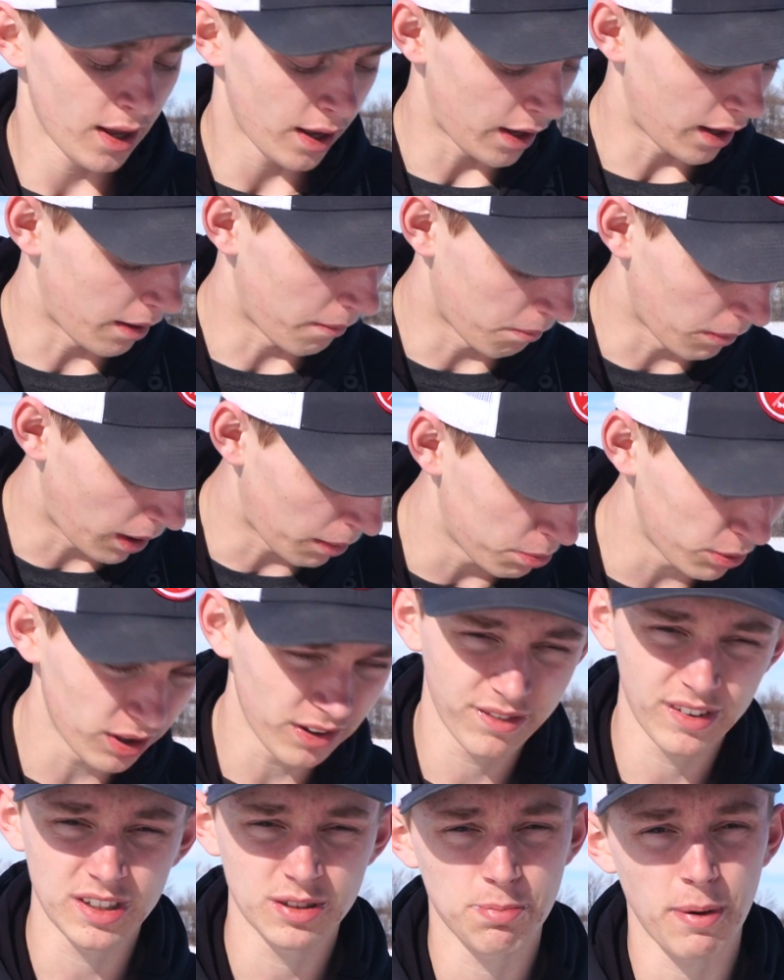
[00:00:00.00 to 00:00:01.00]
I
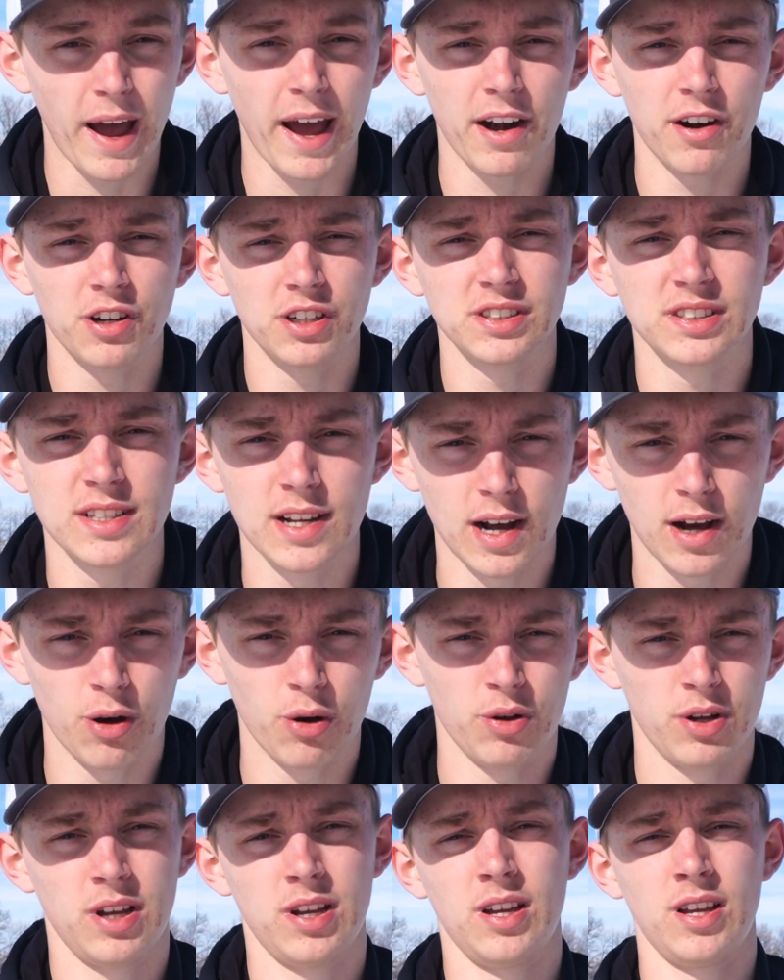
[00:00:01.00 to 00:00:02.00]
believe these batteries
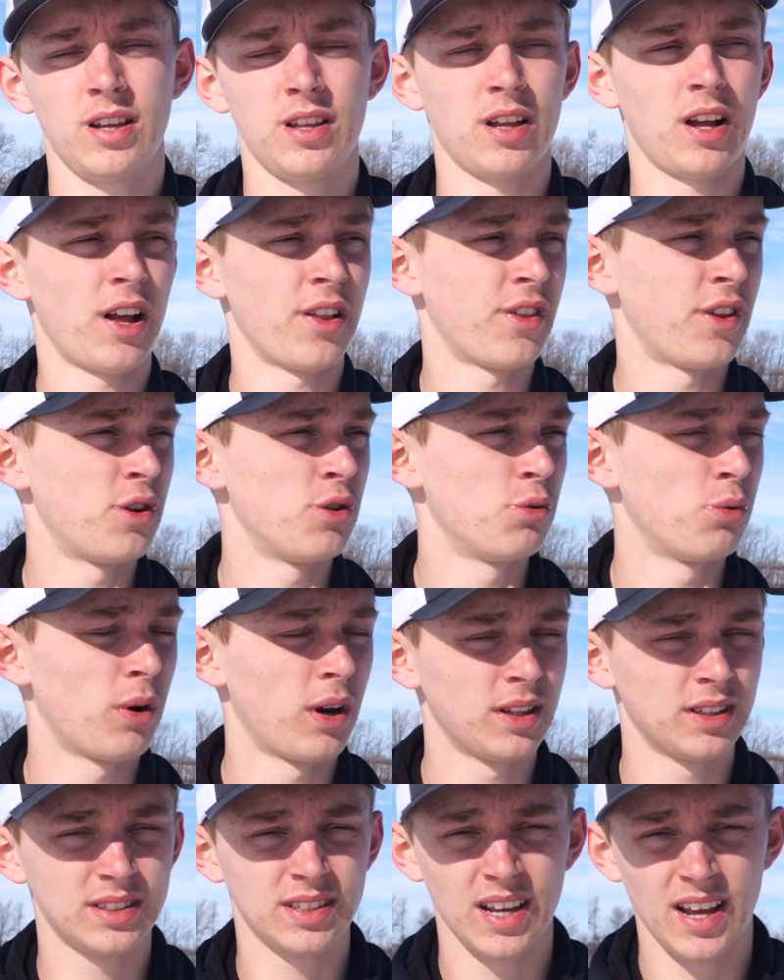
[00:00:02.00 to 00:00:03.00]
now on the new
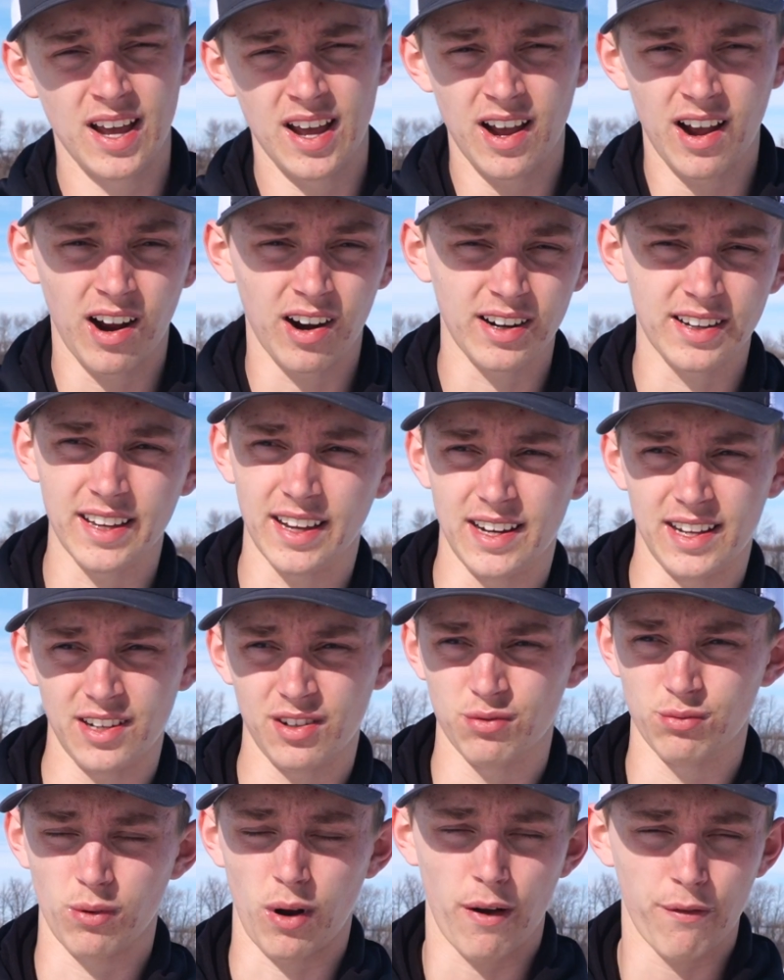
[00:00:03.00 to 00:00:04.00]
ones are
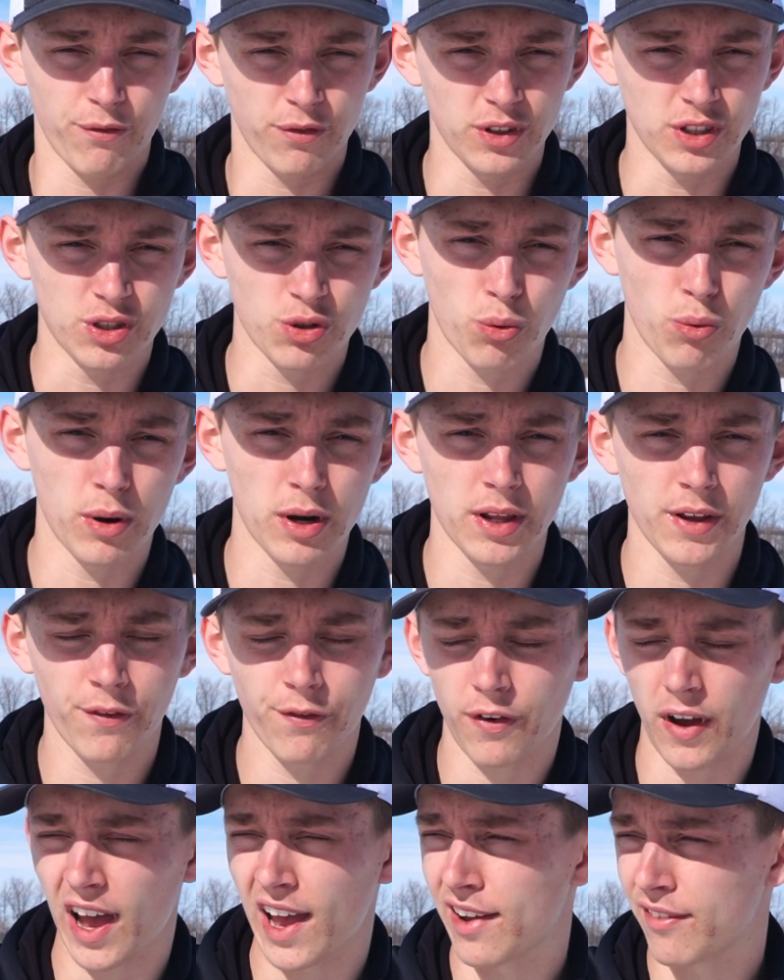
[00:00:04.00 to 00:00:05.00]
getting roughly
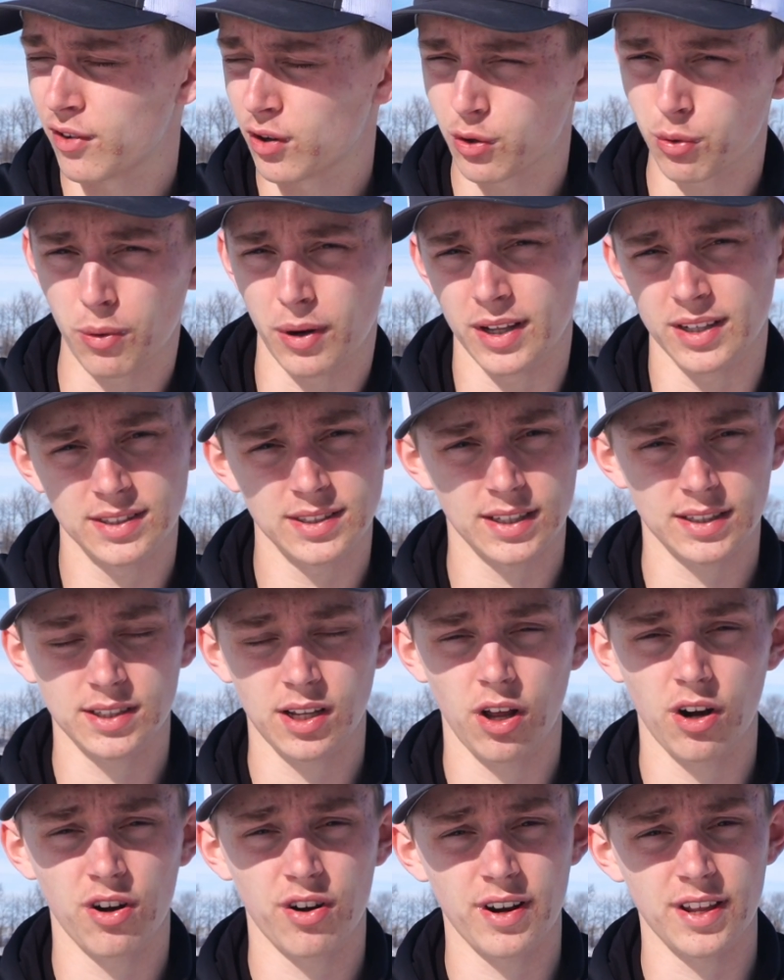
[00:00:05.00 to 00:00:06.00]
25 or
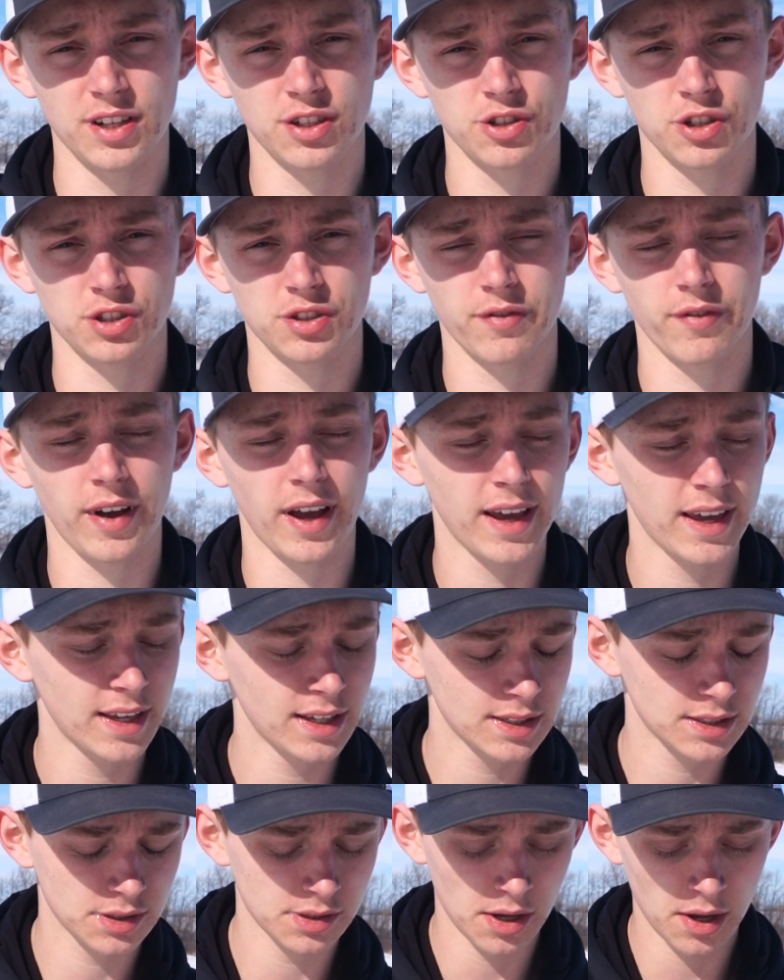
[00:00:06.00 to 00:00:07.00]
2600 inches of
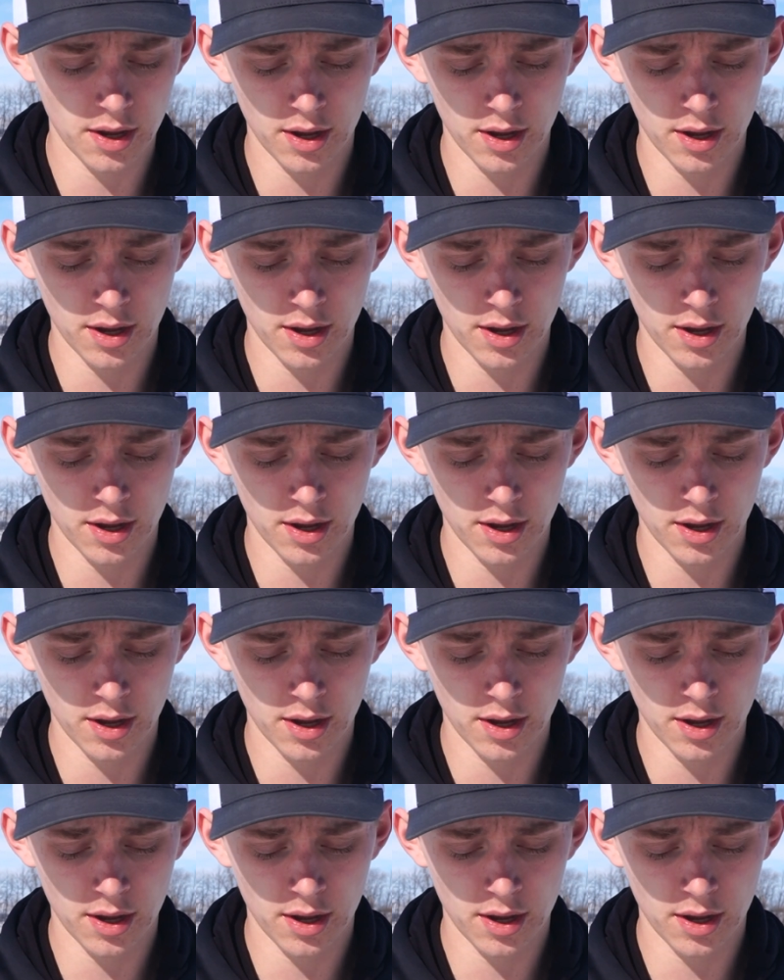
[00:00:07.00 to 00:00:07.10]
ice.